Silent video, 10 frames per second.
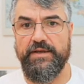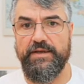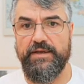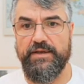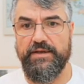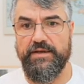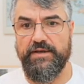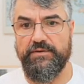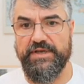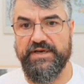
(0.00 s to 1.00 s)

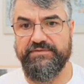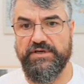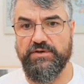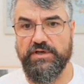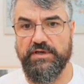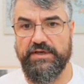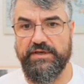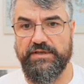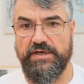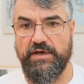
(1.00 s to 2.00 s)

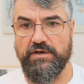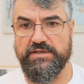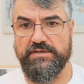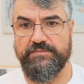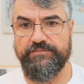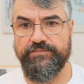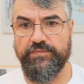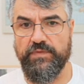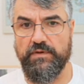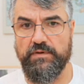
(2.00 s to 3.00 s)
The logs.
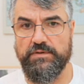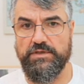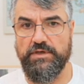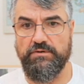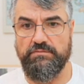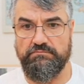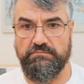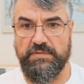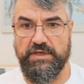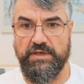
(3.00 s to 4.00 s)
So
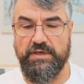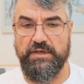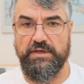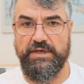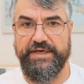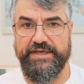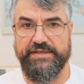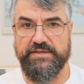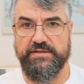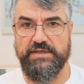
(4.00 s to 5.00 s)
it is